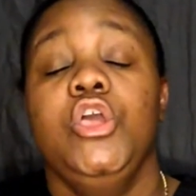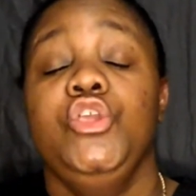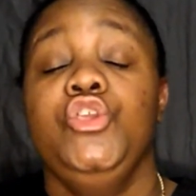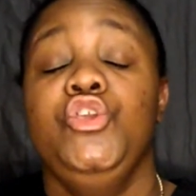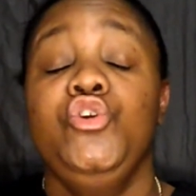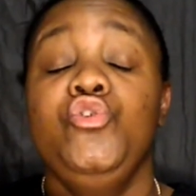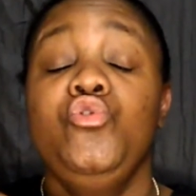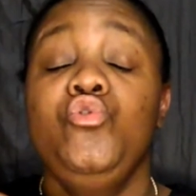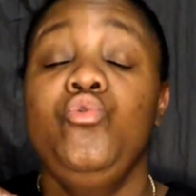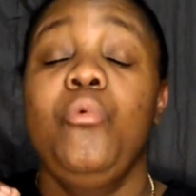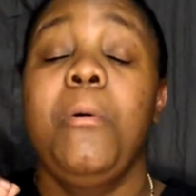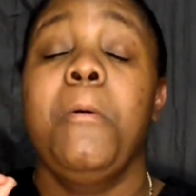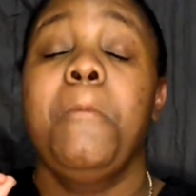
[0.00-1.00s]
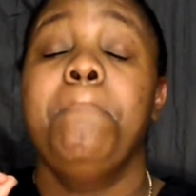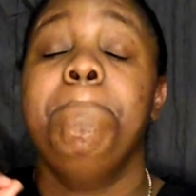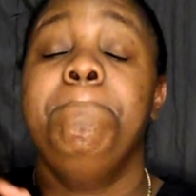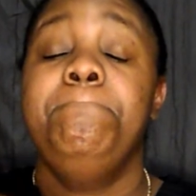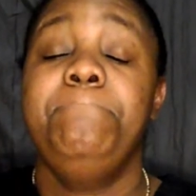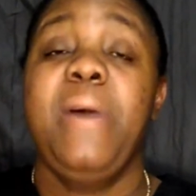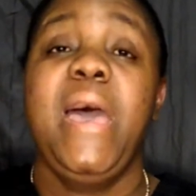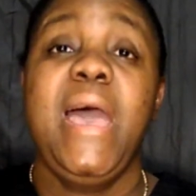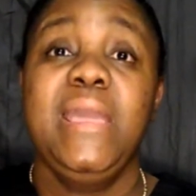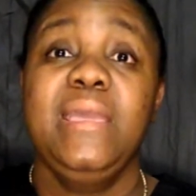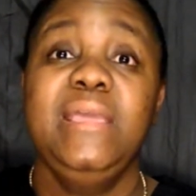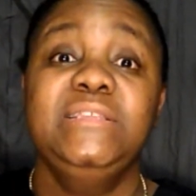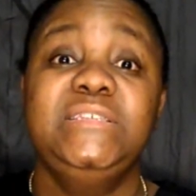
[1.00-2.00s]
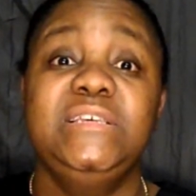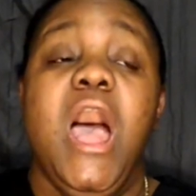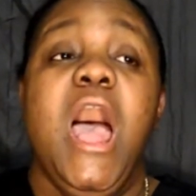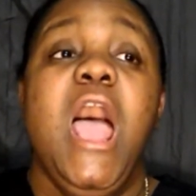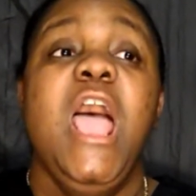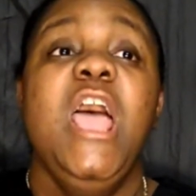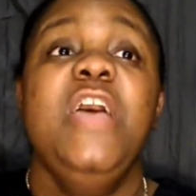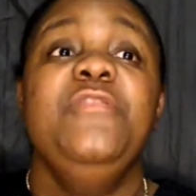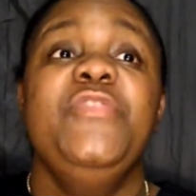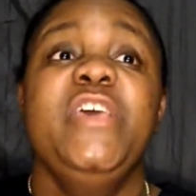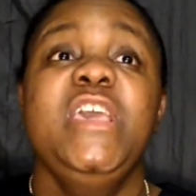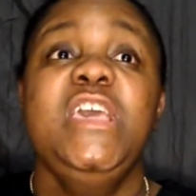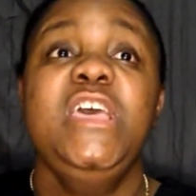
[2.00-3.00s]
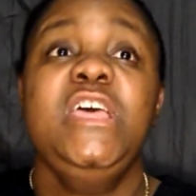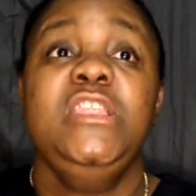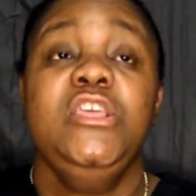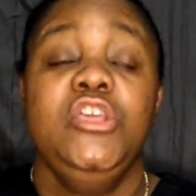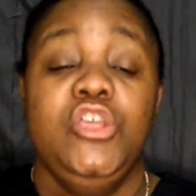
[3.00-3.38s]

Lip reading: You back into, and then